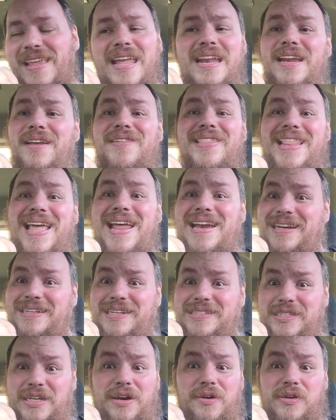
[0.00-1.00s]
And even then, it
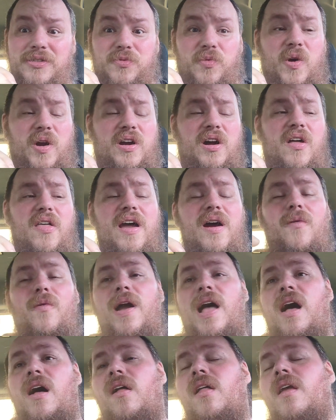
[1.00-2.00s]
doesn't always work all that
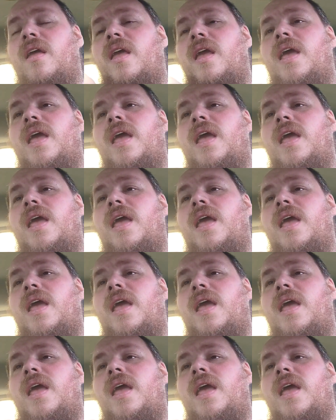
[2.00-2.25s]
well.